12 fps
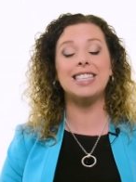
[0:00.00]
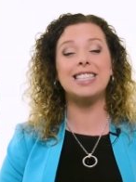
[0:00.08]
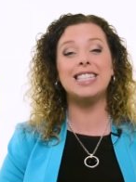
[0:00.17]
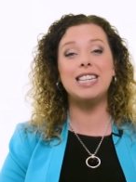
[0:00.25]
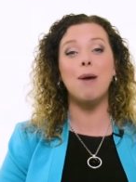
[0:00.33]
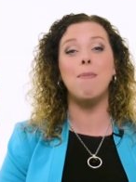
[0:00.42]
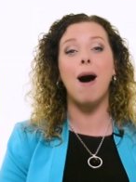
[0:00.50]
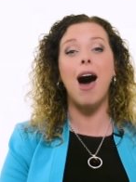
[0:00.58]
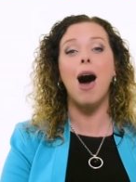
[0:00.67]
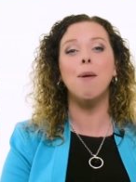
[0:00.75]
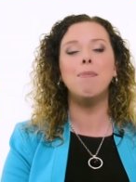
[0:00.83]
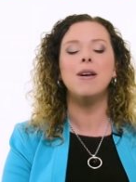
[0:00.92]
Step
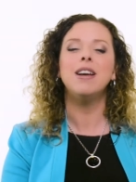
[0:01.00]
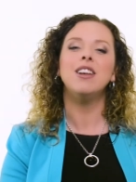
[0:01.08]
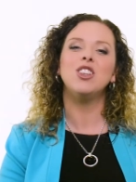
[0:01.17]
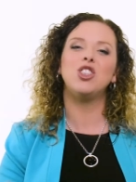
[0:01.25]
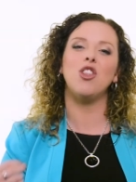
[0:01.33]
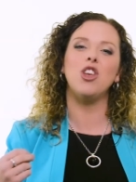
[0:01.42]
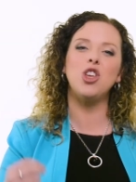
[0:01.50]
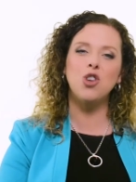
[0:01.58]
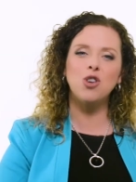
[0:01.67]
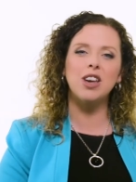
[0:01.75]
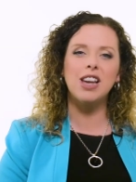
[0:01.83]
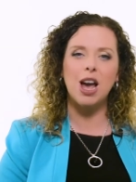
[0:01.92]
up so that
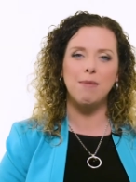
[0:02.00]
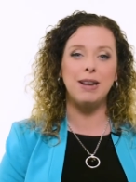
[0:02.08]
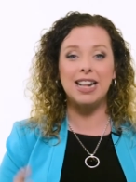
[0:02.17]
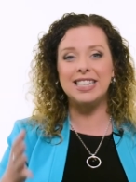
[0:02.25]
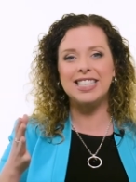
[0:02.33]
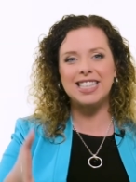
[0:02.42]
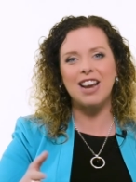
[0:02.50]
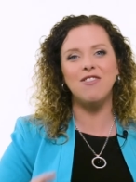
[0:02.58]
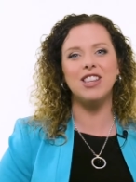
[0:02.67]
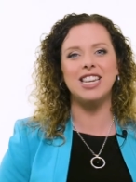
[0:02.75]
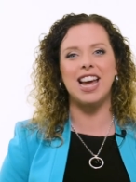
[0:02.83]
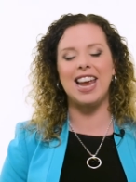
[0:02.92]
you can come in and save
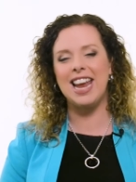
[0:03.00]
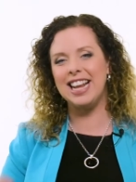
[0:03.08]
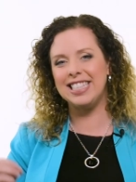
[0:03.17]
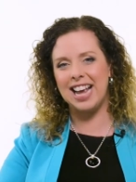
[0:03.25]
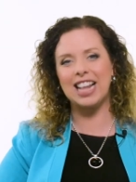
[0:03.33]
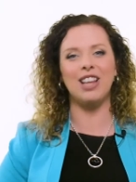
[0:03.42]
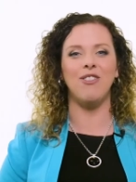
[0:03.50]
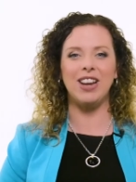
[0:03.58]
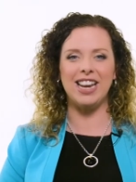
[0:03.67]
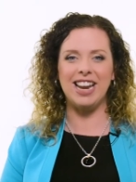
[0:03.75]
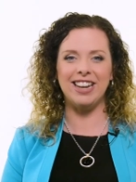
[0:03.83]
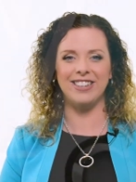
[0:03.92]
the day exactly when you need